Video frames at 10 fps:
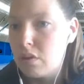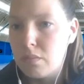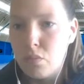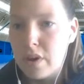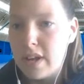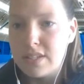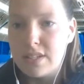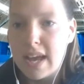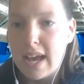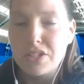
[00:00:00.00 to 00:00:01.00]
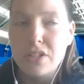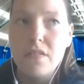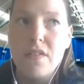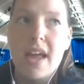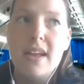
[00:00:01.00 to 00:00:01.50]
more international
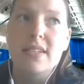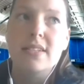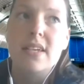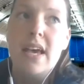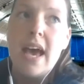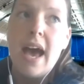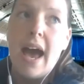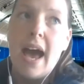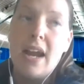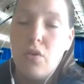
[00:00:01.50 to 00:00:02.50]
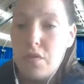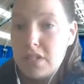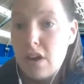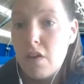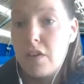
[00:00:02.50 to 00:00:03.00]
events, and
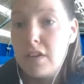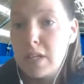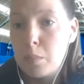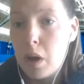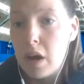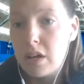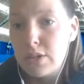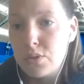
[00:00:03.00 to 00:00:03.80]
obviously our funding partner.